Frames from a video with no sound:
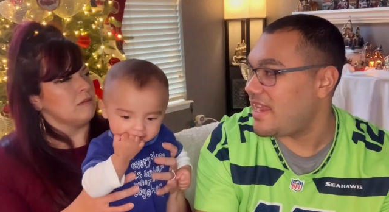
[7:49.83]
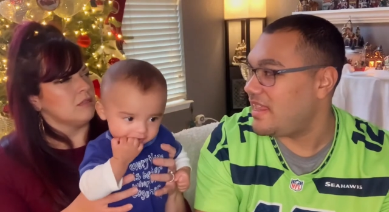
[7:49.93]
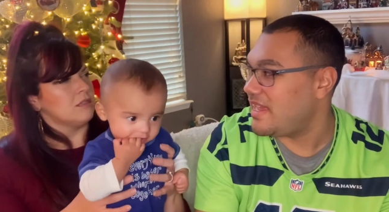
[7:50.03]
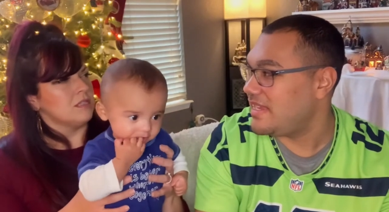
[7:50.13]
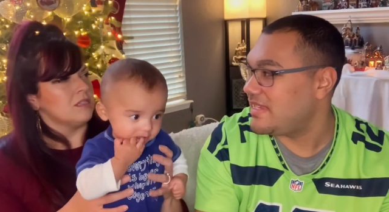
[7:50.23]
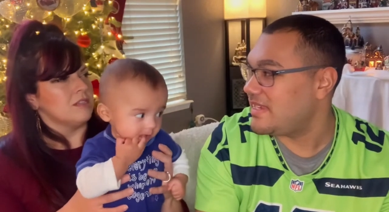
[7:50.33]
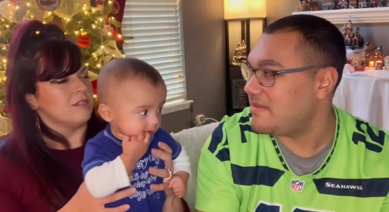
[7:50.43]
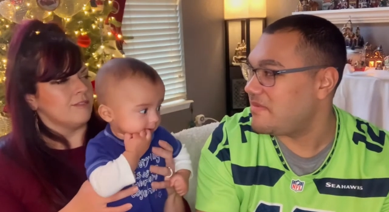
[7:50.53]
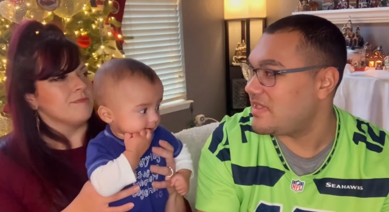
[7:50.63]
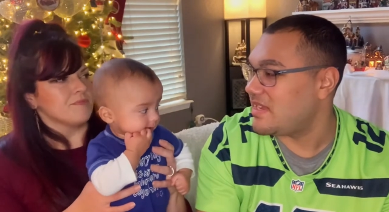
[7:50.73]
Speaker 1: of
Speaker 2: likes it,
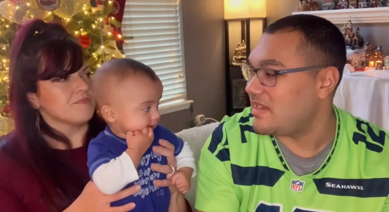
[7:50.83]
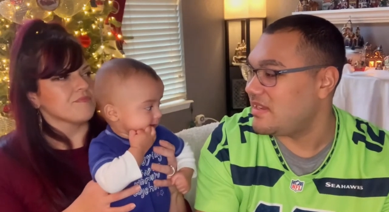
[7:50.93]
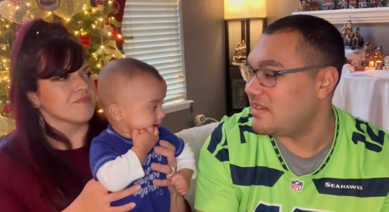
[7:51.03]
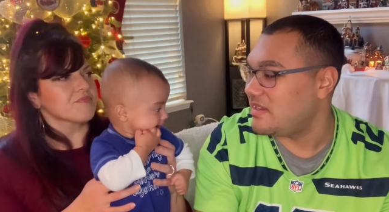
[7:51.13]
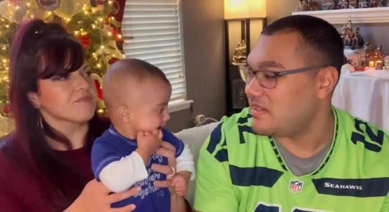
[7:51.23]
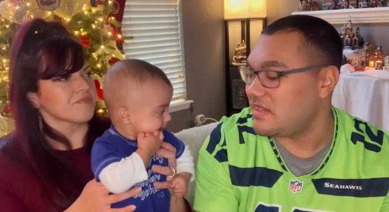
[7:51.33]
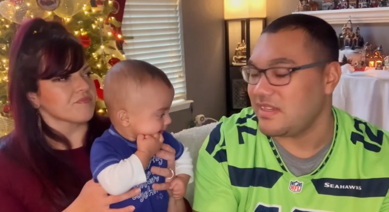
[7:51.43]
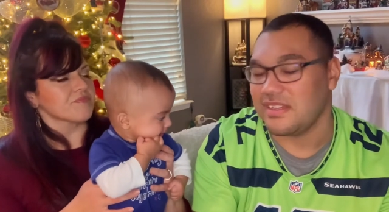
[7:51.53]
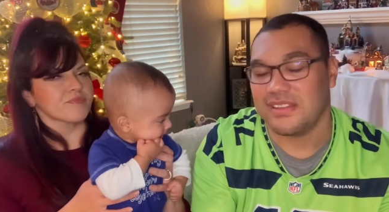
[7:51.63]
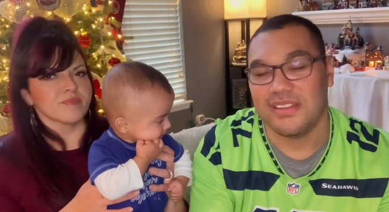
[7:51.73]
but then
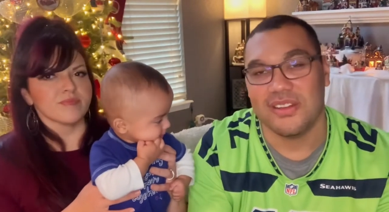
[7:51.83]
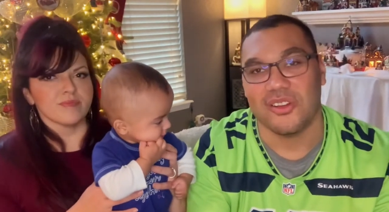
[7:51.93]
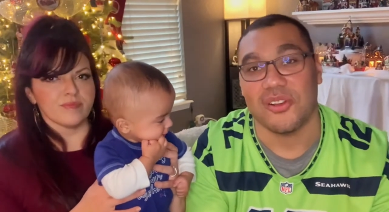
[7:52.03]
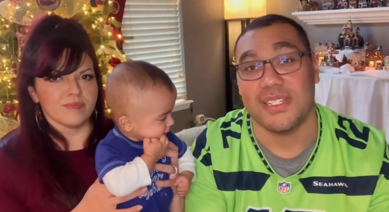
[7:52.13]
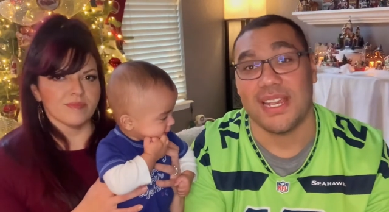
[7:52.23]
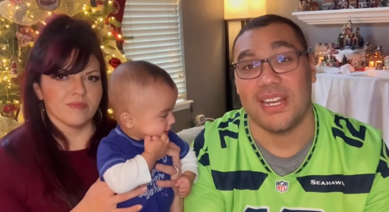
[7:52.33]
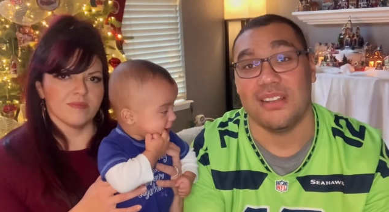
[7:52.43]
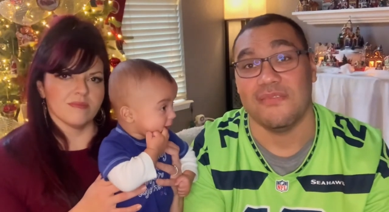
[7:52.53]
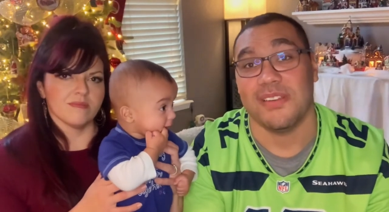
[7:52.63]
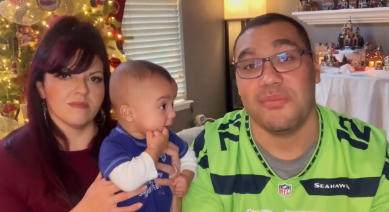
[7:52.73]
he grows tired
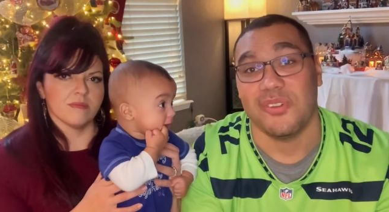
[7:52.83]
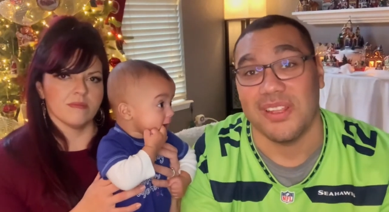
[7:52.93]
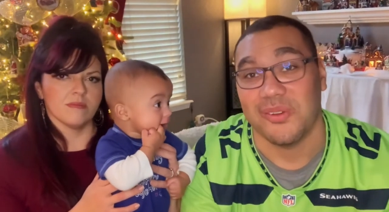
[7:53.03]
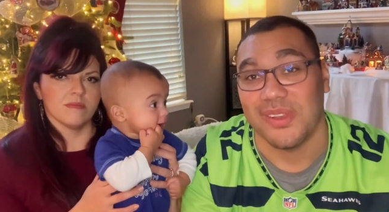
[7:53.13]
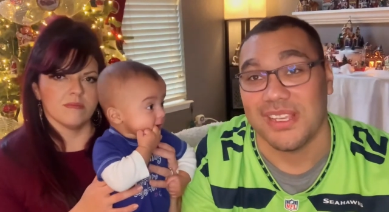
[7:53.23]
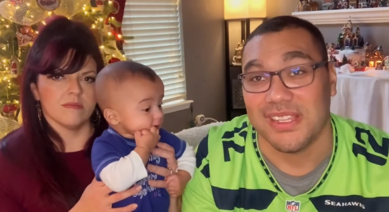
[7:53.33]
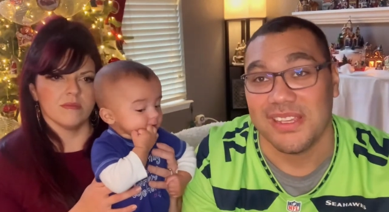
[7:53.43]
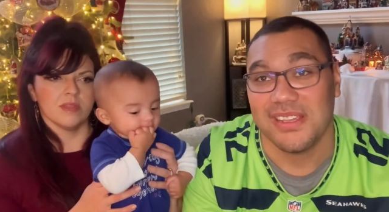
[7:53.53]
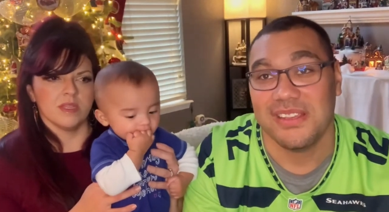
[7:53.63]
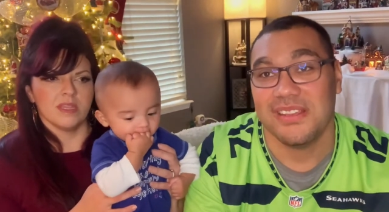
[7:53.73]
of it pretty quickly.
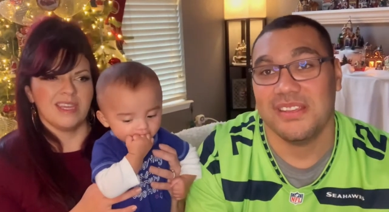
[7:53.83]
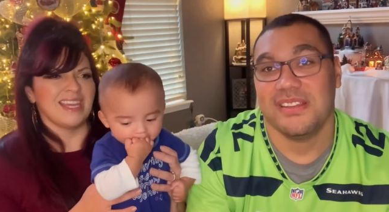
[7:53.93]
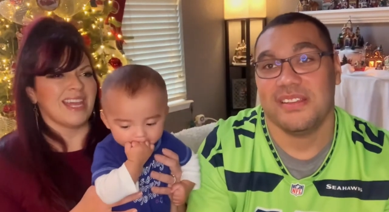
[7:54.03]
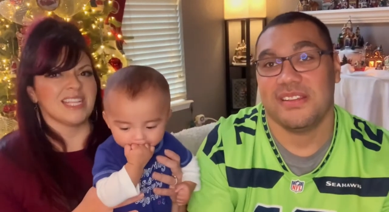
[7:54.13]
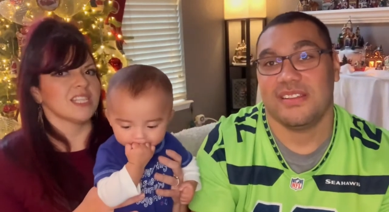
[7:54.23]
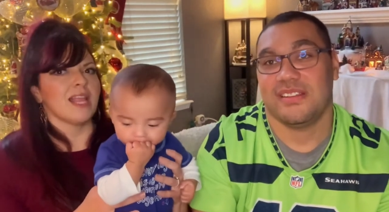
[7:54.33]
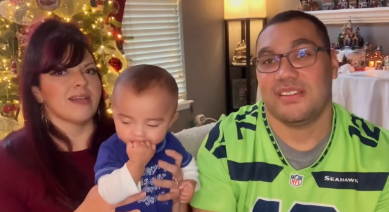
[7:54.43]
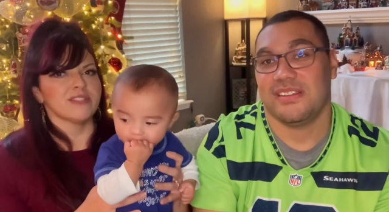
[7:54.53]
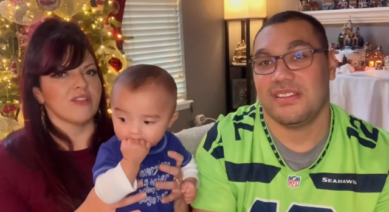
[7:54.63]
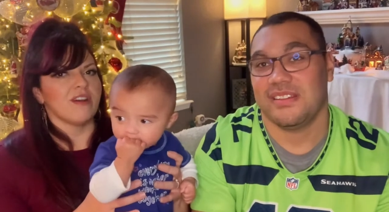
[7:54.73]
Speaker 1: Yeah, he doesn't
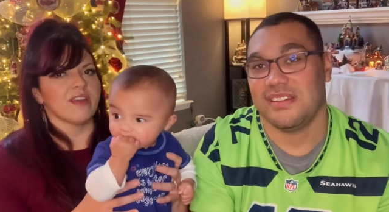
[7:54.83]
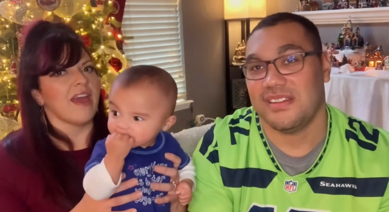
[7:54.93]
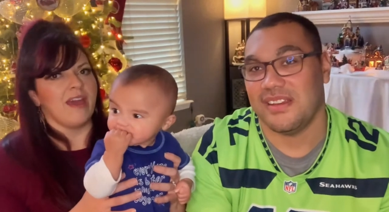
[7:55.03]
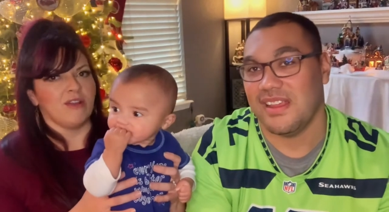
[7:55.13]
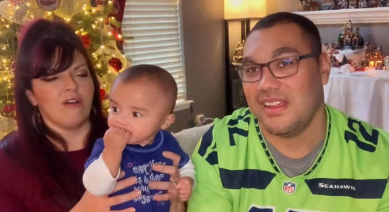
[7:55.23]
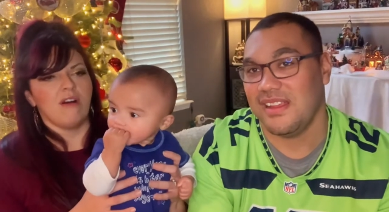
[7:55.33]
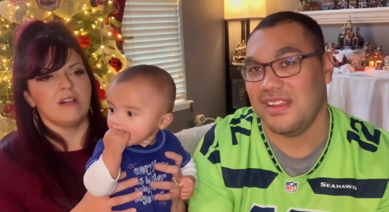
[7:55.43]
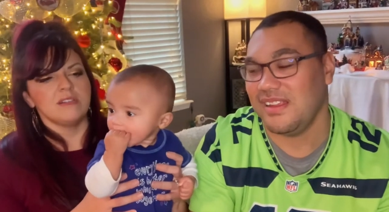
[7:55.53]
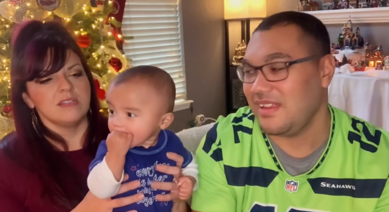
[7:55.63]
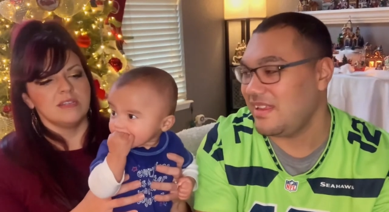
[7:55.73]
last long at
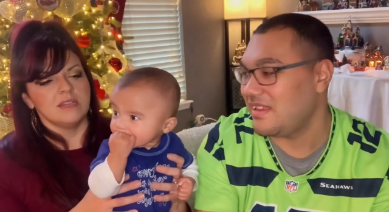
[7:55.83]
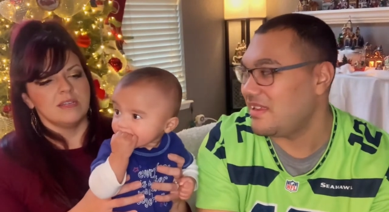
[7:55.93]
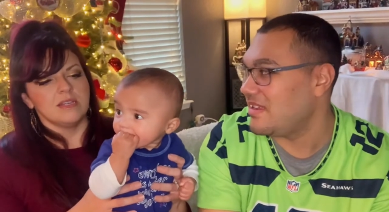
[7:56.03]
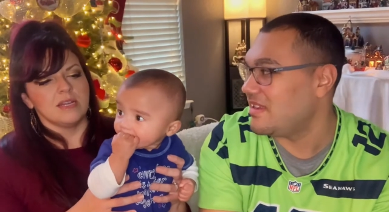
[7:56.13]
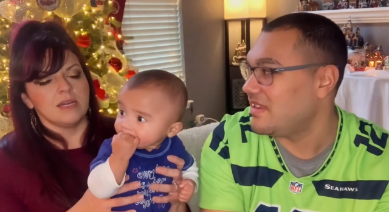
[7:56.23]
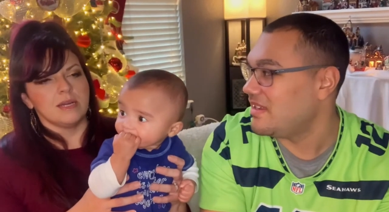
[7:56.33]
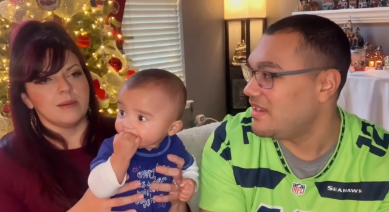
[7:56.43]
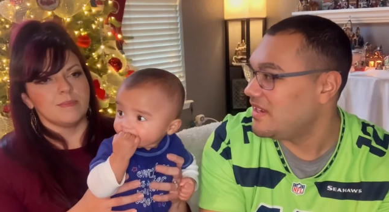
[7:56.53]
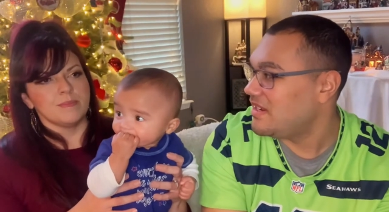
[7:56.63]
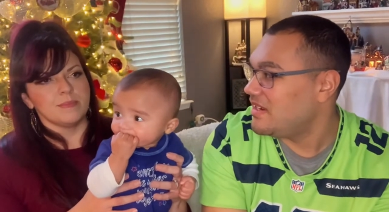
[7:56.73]
all.
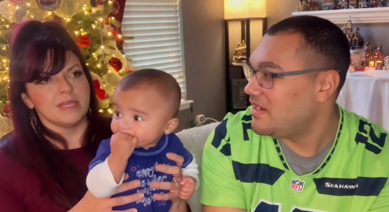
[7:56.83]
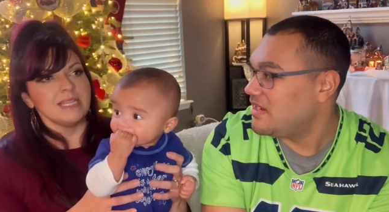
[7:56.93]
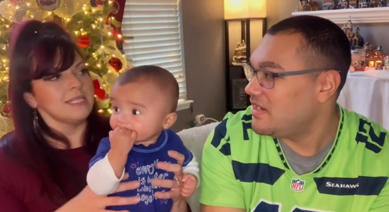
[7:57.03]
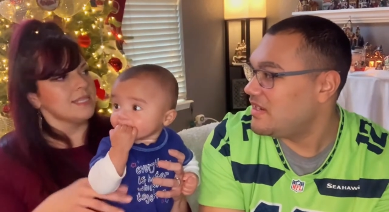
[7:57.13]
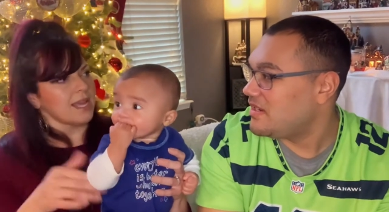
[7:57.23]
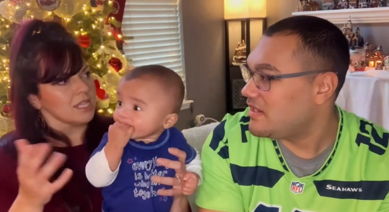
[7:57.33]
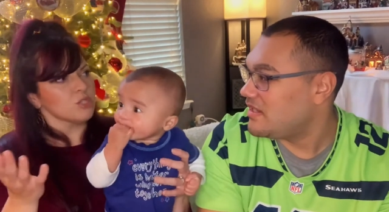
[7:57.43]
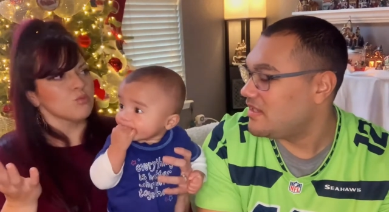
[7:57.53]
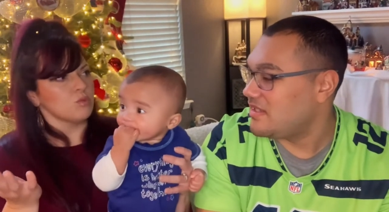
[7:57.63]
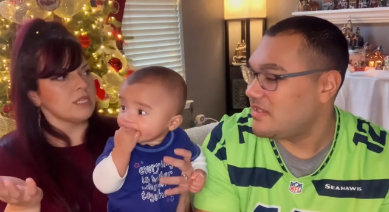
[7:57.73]
Um, he stands
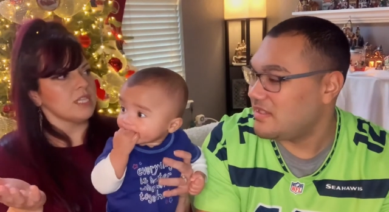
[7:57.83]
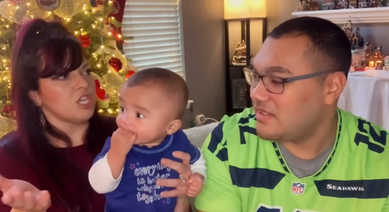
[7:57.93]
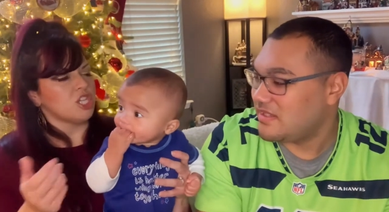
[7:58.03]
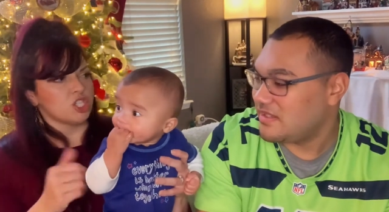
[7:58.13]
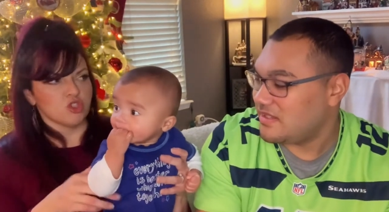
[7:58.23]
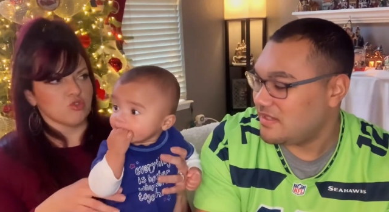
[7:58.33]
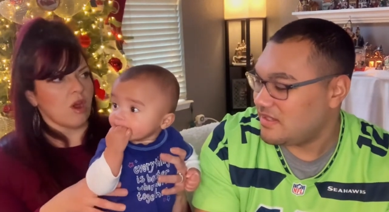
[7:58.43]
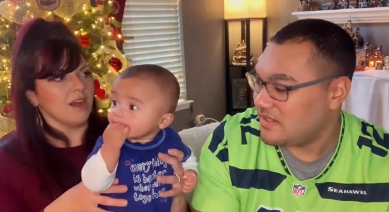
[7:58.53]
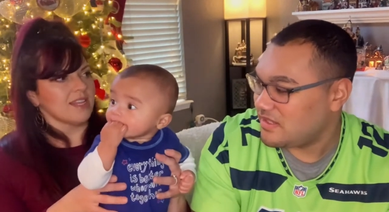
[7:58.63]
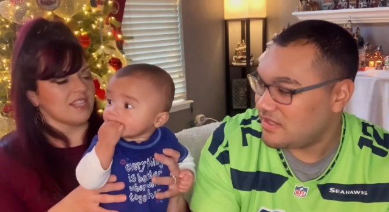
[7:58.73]
really
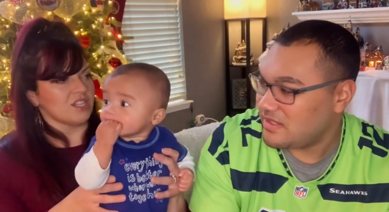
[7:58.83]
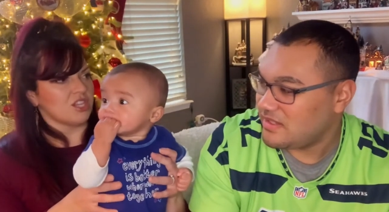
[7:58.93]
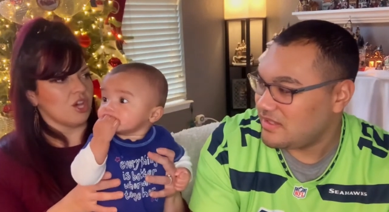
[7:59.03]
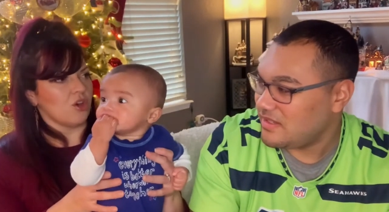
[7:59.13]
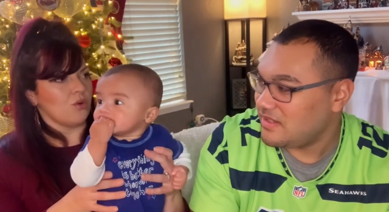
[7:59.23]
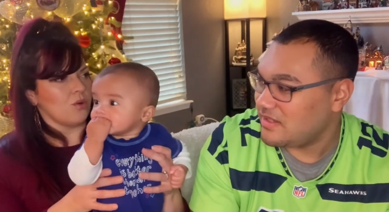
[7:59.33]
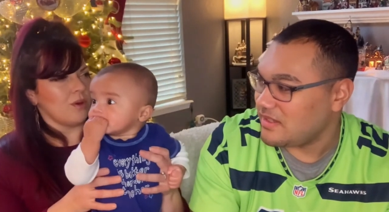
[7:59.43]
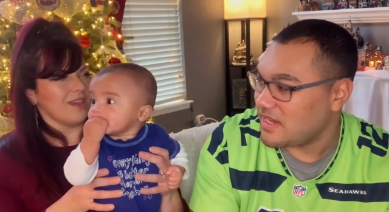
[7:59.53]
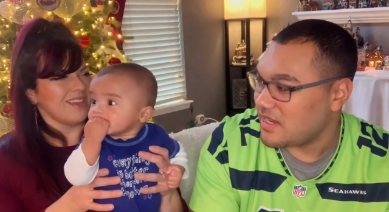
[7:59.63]
strong in it though. Yeah. He